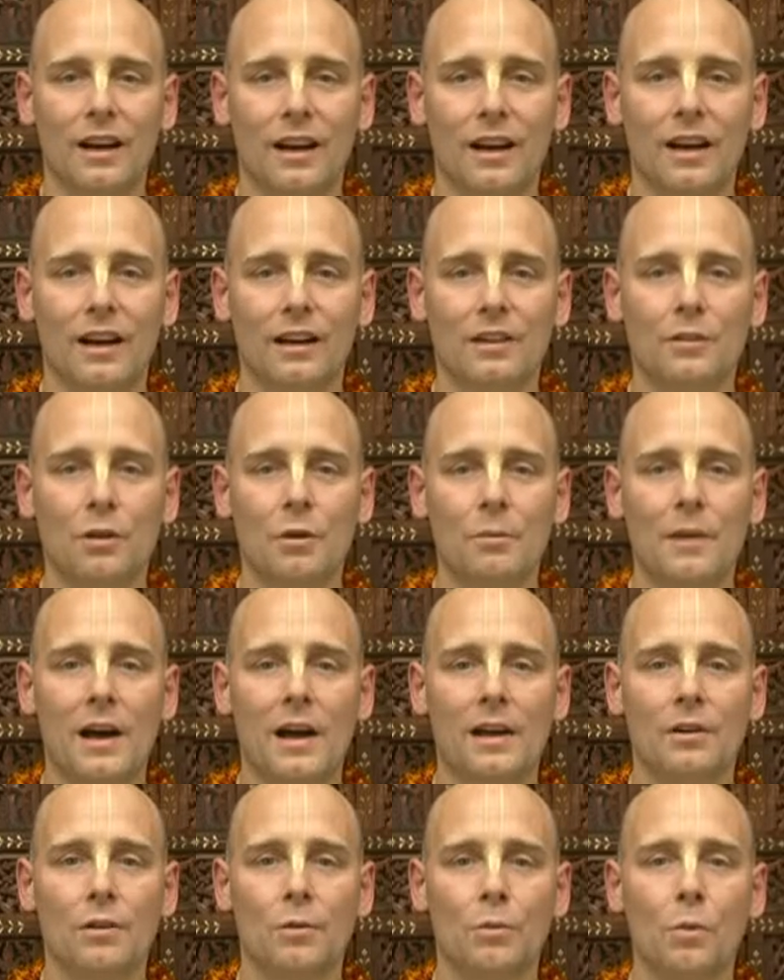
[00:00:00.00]
Uh, no
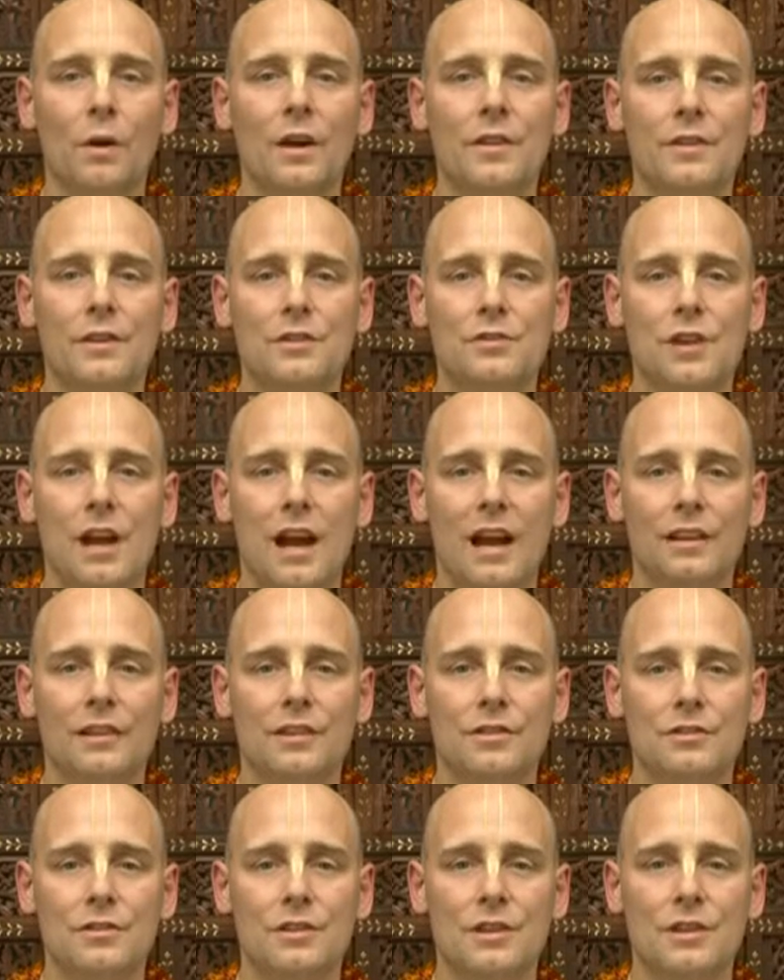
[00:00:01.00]
matter what the
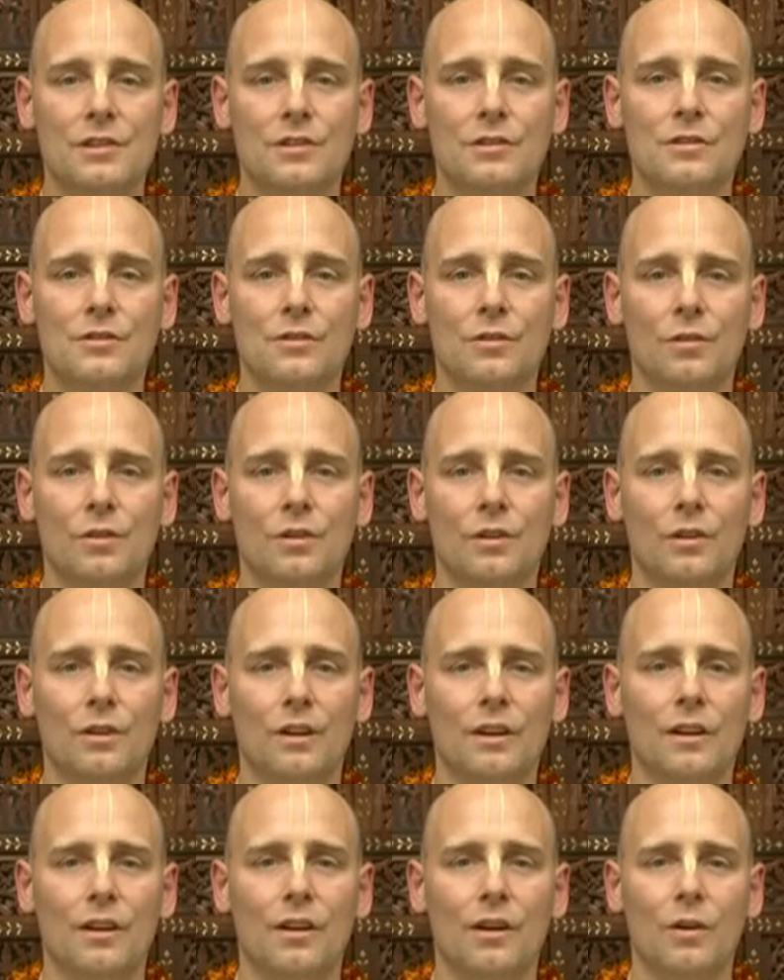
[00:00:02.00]
challenge is or,
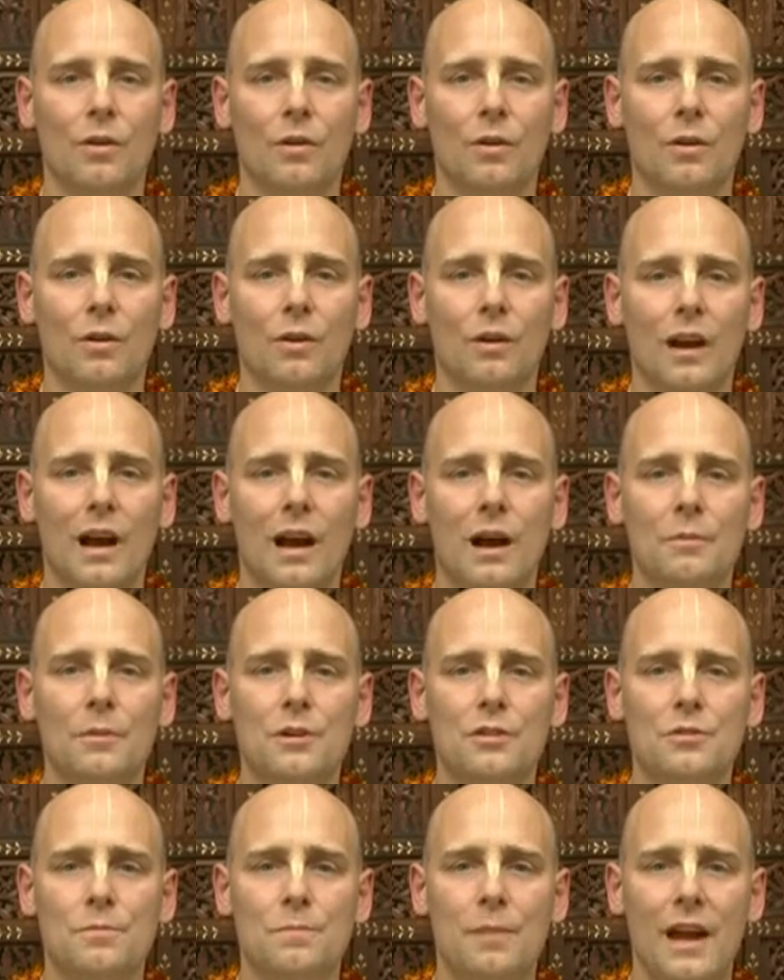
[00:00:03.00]
or how
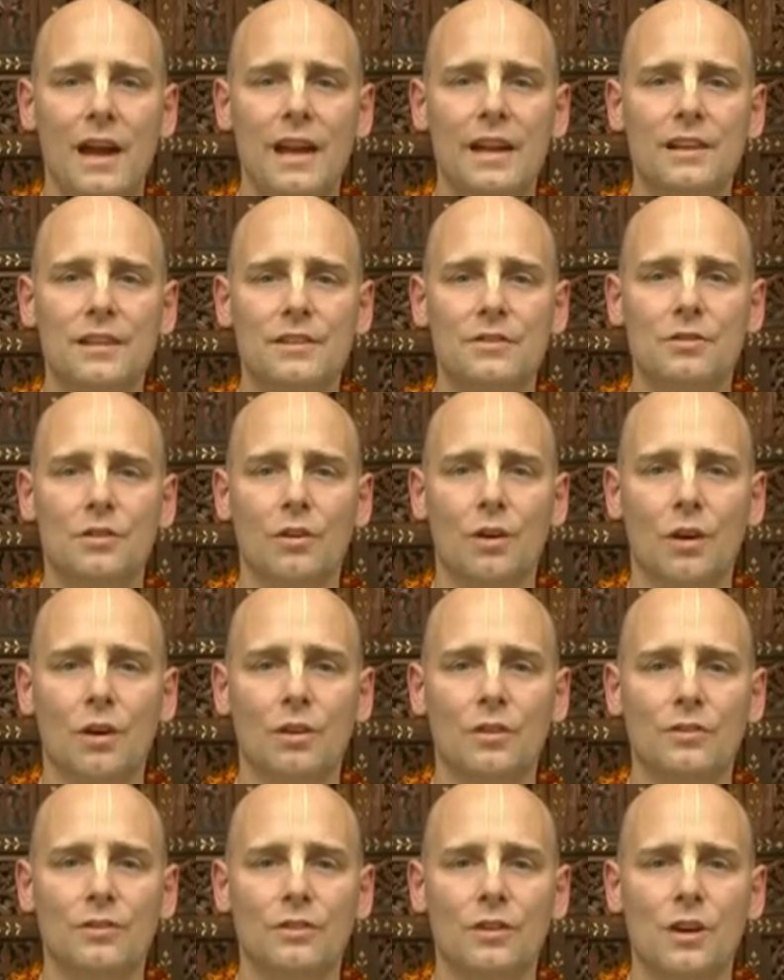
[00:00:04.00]
much pain it's
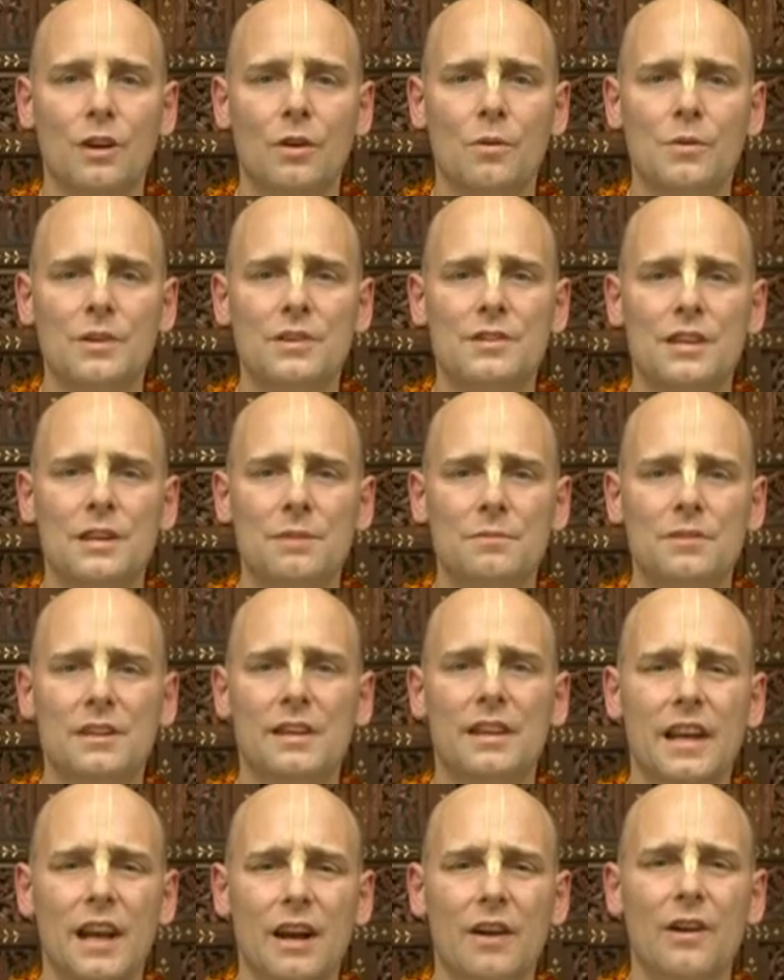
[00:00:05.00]
caused, we seem to
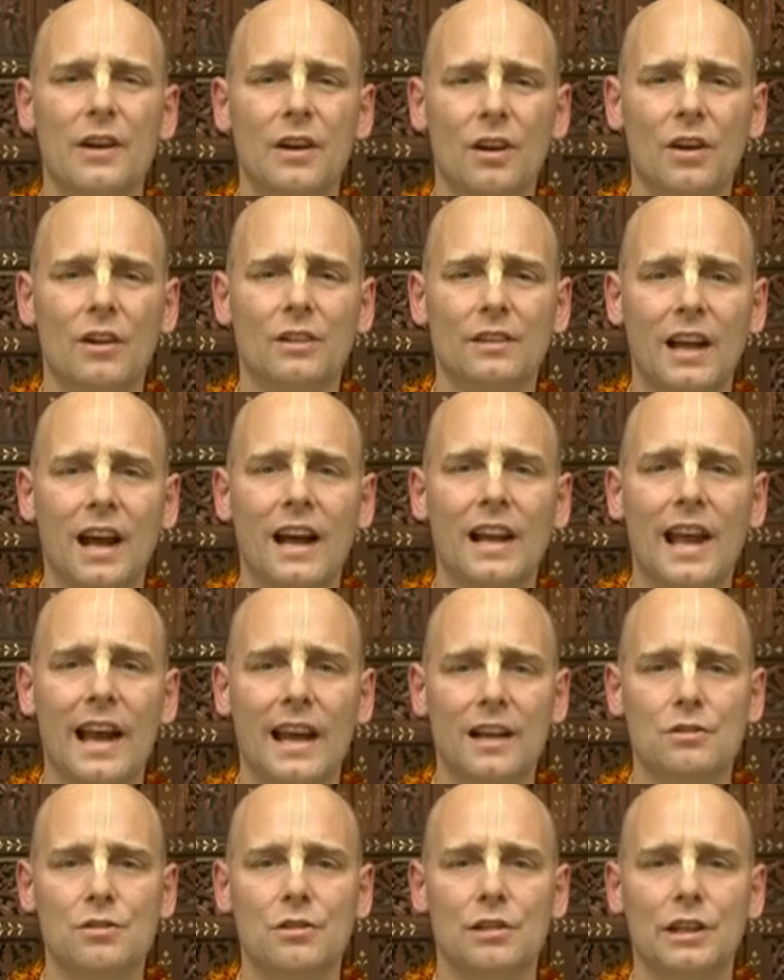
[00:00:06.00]
carry on not
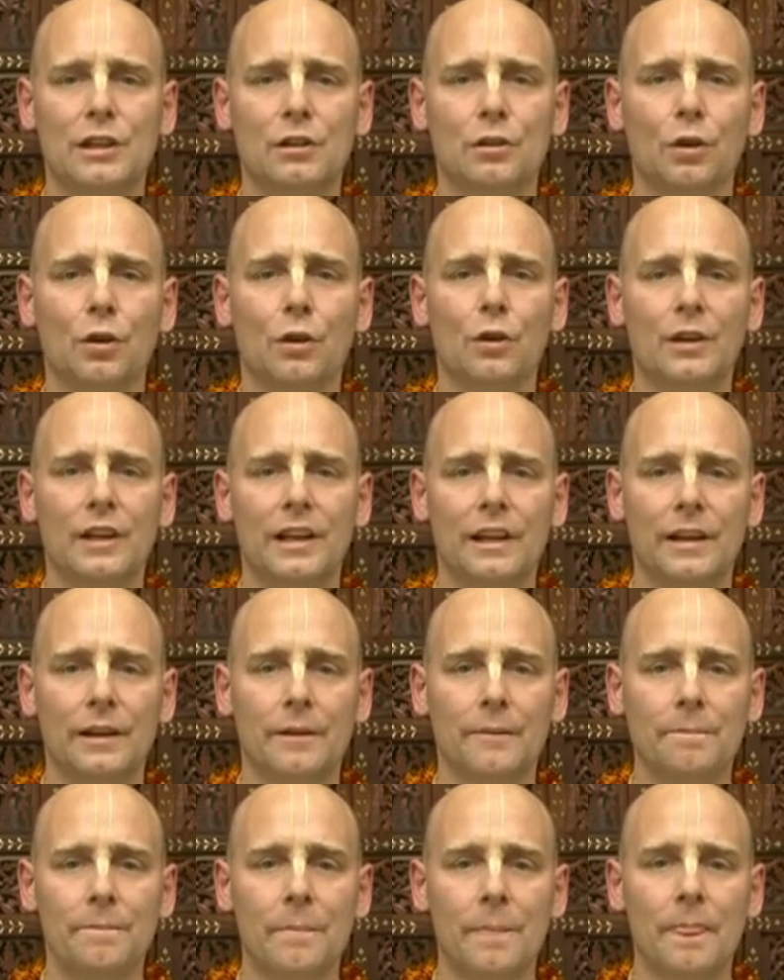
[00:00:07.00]
actually
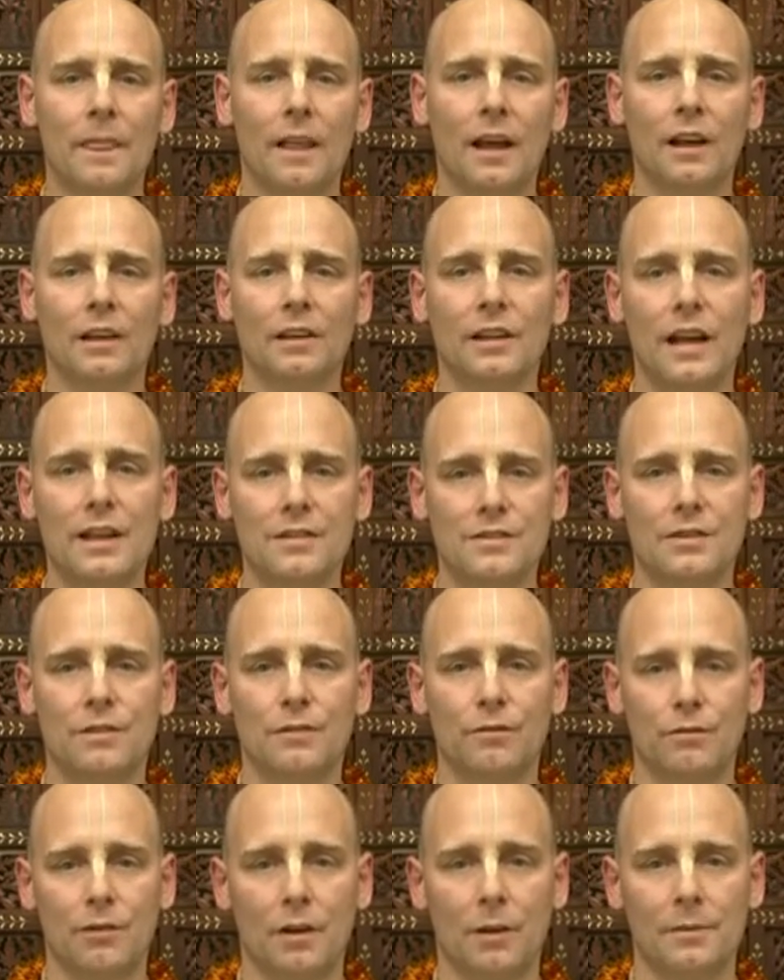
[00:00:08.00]
learning a
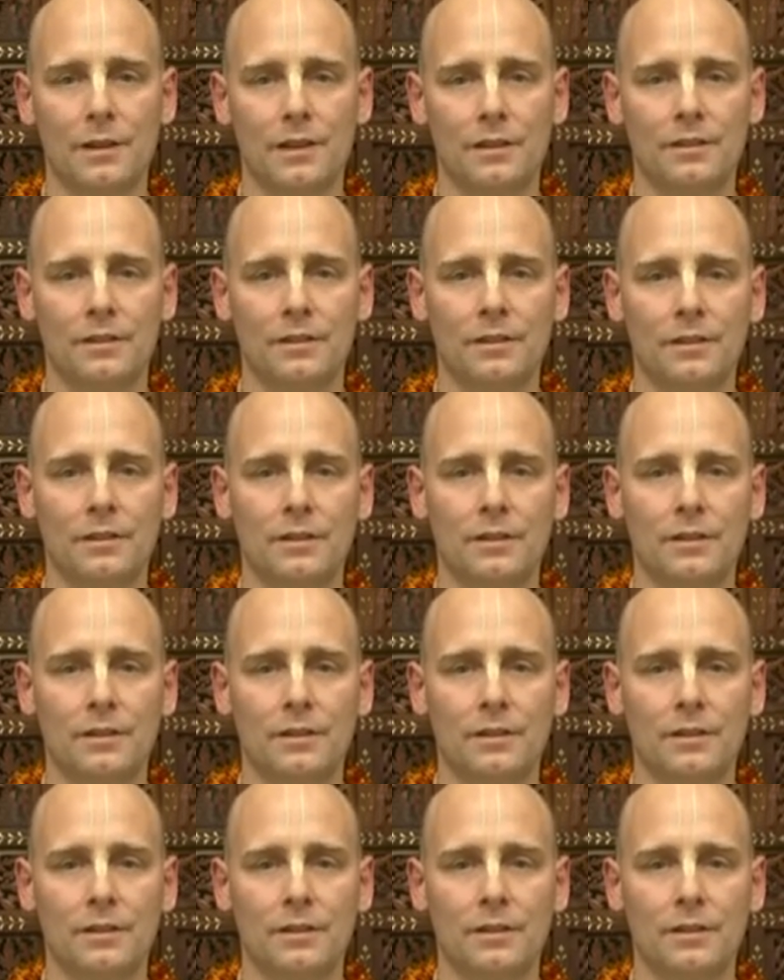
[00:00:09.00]
lesson from it.